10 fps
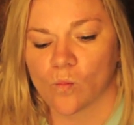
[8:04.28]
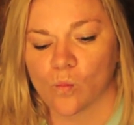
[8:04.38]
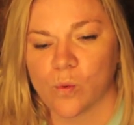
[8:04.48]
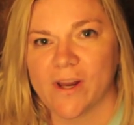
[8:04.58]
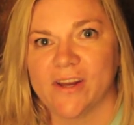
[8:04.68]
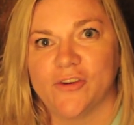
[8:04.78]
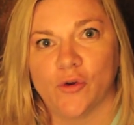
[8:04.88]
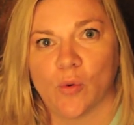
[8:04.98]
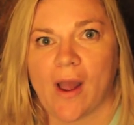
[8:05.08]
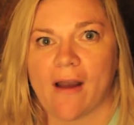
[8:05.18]
we
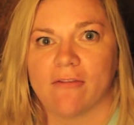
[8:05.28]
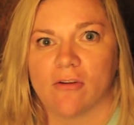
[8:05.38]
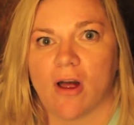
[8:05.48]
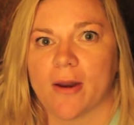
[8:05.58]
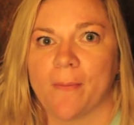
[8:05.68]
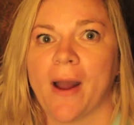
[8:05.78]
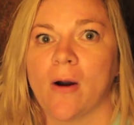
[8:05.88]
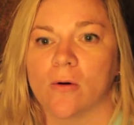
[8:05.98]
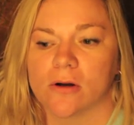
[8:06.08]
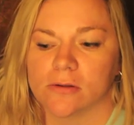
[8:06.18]
do have a lot of
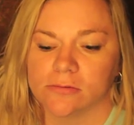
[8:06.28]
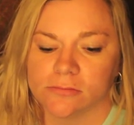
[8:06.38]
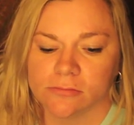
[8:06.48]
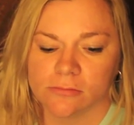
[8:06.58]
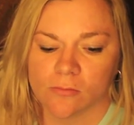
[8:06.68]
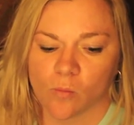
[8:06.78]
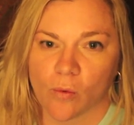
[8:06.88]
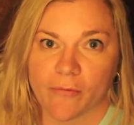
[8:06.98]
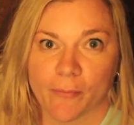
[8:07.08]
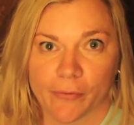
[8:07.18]
power
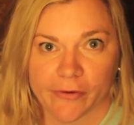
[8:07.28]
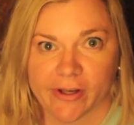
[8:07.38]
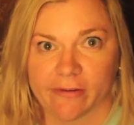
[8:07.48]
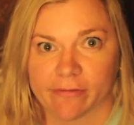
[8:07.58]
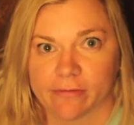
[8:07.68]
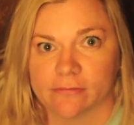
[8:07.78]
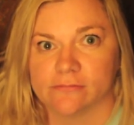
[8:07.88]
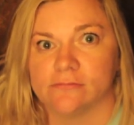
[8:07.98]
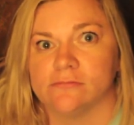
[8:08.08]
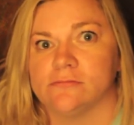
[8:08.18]
with belief
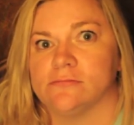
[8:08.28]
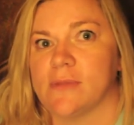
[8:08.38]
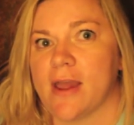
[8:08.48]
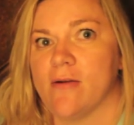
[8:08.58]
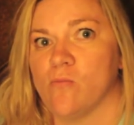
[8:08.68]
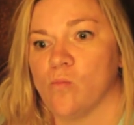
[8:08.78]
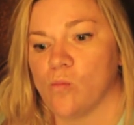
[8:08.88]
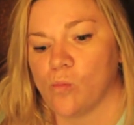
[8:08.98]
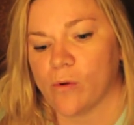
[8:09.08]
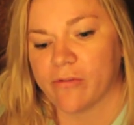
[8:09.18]

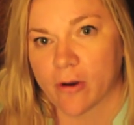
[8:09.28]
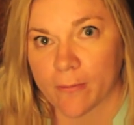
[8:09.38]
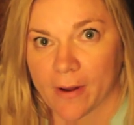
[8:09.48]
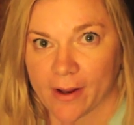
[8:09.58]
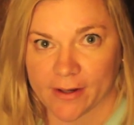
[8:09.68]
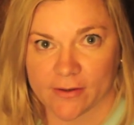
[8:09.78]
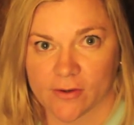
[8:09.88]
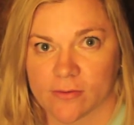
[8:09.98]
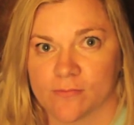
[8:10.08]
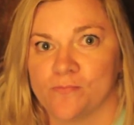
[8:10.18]
and with our
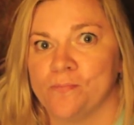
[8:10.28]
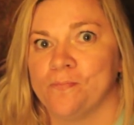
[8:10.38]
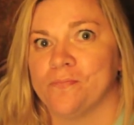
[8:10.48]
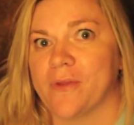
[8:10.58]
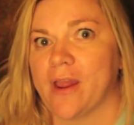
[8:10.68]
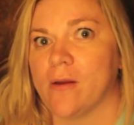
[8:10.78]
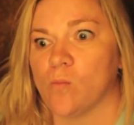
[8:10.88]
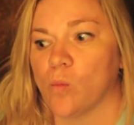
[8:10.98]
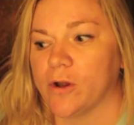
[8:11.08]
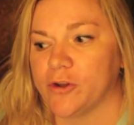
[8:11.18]
mind.
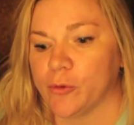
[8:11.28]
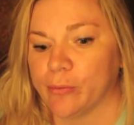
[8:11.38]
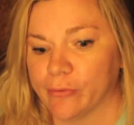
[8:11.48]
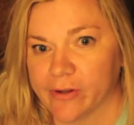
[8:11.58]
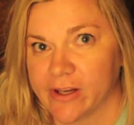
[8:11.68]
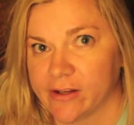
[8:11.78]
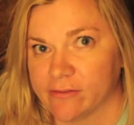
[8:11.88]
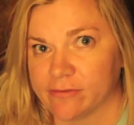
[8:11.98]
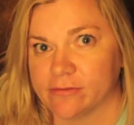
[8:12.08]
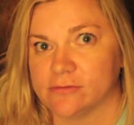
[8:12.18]
And what you
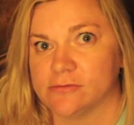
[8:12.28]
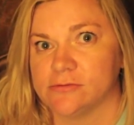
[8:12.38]
believe,